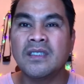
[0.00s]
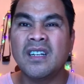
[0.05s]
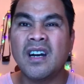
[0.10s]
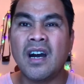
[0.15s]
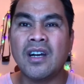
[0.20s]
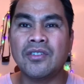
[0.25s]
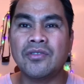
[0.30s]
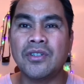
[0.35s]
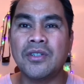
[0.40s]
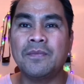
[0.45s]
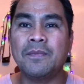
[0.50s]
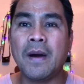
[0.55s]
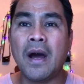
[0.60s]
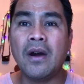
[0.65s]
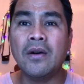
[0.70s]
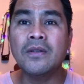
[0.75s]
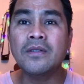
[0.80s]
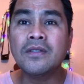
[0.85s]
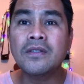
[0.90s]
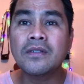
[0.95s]
£100
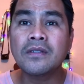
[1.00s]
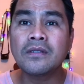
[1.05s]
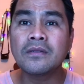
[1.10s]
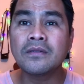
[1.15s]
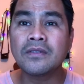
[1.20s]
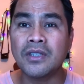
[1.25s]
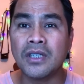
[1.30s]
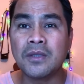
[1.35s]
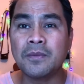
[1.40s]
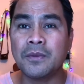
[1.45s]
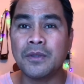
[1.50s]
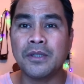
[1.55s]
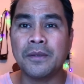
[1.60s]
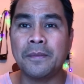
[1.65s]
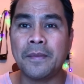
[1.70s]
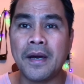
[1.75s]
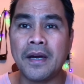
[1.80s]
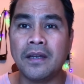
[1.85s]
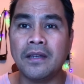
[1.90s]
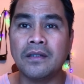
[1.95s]
just for the
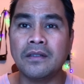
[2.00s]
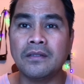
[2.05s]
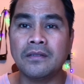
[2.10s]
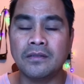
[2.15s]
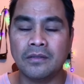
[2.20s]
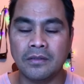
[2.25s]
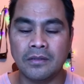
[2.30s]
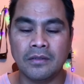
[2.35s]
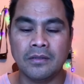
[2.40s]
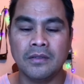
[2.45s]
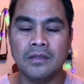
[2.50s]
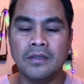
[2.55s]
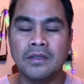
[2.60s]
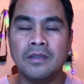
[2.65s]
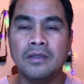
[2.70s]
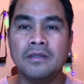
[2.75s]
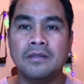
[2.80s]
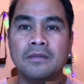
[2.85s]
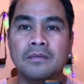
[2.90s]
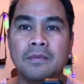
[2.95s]
mic,
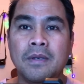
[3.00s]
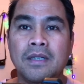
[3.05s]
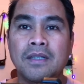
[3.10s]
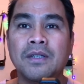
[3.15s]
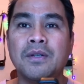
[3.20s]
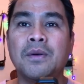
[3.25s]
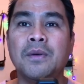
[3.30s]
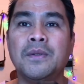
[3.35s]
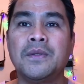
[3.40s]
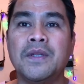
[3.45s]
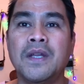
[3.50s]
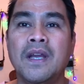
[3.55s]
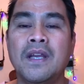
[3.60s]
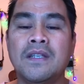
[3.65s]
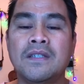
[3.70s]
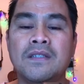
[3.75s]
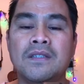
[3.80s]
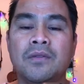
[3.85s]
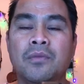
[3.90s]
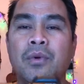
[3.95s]
but the good
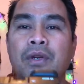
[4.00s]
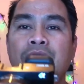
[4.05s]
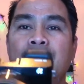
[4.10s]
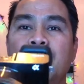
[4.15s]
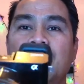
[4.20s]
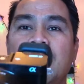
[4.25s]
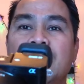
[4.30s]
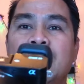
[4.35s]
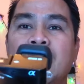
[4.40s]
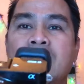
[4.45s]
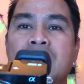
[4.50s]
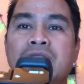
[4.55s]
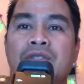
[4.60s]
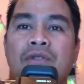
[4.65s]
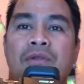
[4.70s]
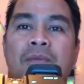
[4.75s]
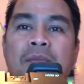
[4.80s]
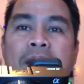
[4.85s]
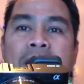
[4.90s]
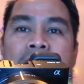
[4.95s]
things, when you attach your
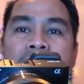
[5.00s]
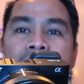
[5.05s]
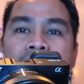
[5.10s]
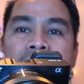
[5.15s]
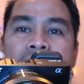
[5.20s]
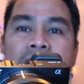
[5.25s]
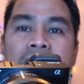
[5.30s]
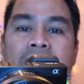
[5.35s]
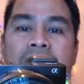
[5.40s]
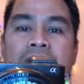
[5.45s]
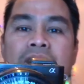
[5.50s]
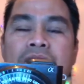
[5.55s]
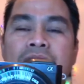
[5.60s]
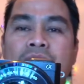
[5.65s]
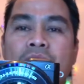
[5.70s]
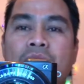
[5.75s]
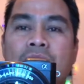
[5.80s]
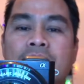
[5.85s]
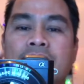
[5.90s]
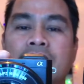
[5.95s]
mic in the
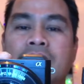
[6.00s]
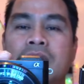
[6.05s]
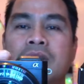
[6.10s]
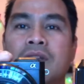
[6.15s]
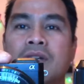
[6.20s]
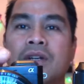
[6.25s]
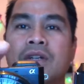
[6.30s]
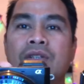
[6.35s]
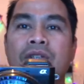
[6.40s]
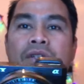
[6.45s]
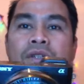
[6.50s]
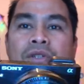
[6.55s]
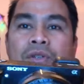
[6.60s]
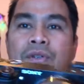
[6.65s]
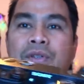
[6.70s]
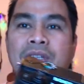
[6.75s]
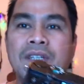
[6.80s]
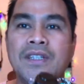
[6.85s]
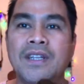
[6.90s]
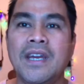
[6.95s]
Sony, you don't
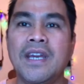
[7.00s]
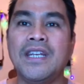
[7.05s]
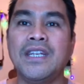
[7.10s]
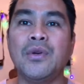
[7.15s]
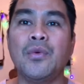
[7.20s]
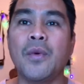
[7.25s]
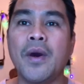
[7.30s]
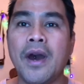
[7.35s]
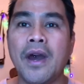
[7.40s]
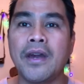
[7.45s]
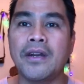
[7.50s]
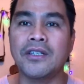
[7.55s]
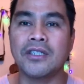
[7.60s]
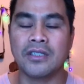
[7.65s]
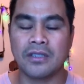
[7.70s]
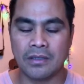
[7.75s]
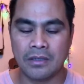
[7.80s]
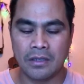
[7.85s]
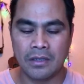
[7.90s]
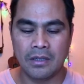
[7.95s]
need any
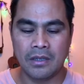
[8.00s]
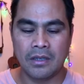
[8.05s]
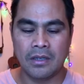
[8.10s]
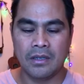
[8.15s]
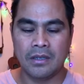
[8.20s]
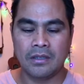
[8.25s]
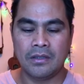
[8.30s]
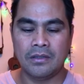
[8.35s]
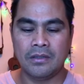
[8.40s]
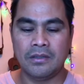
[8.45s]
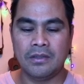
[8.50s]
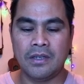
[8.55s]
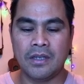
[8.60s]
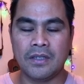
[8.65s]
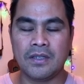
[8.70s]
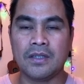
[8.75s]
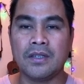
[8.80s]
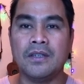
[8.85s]
wires. Just